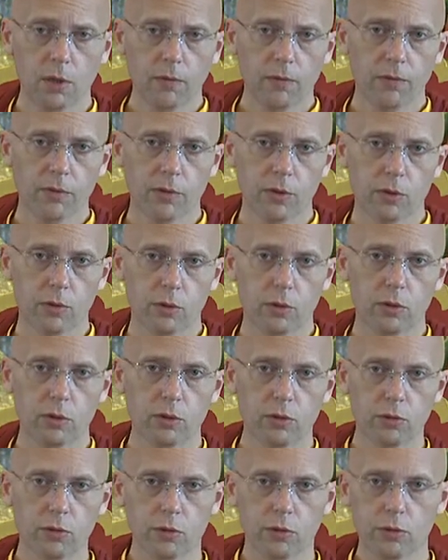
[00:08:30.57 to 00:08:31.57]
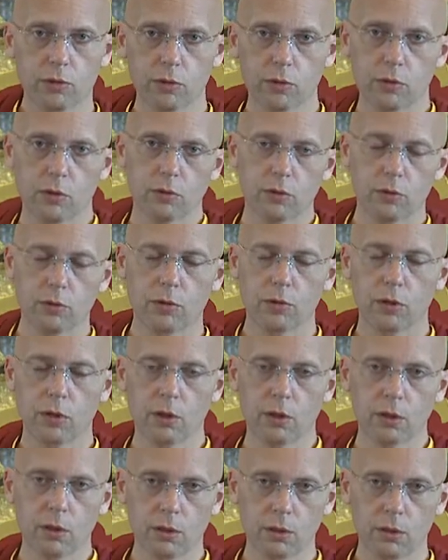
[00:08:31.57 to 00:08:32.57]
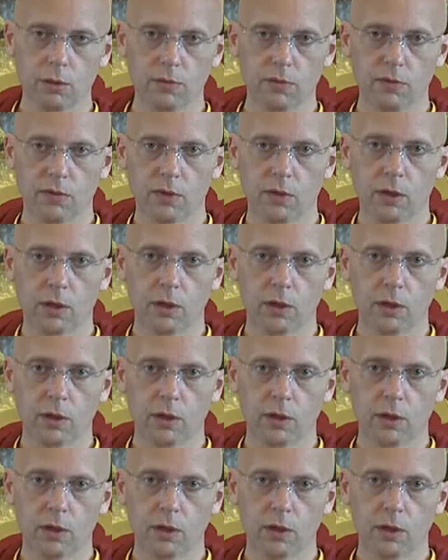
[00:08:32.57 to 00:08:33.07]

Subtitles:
there were instances of